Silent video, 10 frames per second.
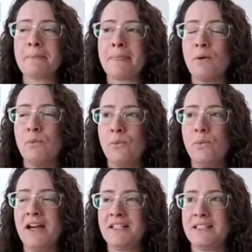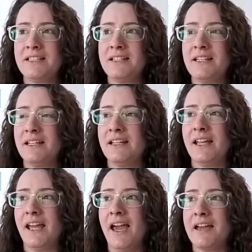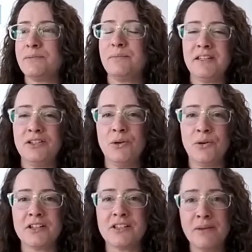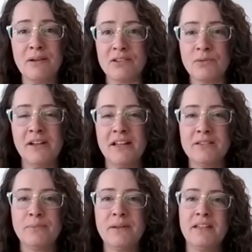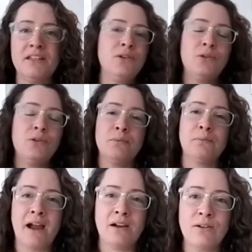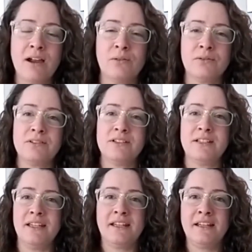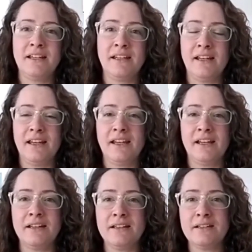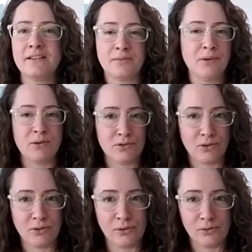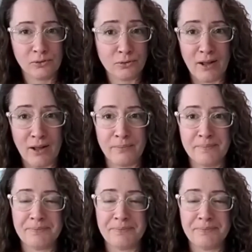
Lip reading: what has been your experience? What has been your background in the spiritual realm?